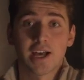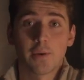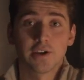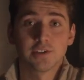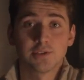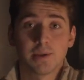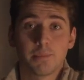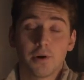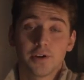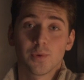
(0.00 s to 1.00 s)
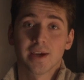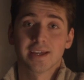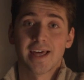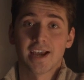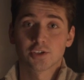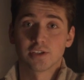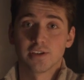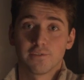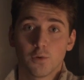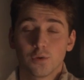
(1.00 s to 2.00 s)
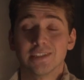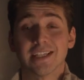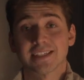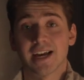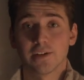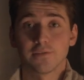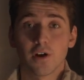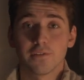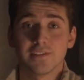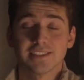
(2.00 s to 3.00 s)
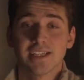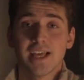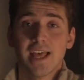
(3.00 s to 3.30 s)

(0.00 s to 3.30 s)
how I got to the point where I can actually afford that kind of office,